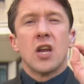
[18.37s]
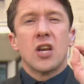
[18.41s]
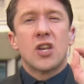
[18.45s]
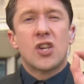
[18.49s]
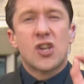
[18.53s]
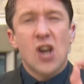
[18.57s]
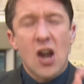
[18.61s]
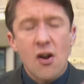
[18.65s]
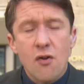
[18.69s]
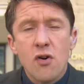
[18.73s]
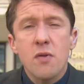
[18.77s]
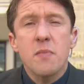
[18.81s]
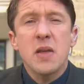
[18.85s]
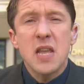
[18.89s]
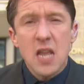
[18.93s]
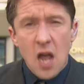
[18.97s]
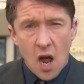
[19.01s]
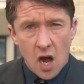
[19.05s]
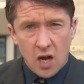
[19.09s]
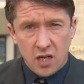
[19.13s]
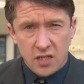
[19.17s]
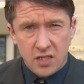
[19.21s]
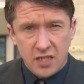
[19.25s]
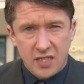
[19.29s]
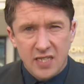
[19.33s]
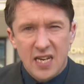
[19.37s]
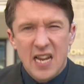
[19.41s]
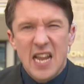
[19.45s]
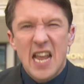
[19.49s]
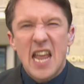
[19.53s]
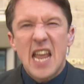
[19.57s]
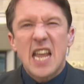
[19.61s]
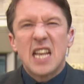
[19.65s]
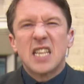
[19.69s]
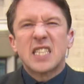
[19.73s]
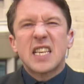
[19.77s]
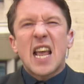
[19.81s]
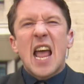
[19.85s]
Jeremy Hunt
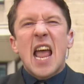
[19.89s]
is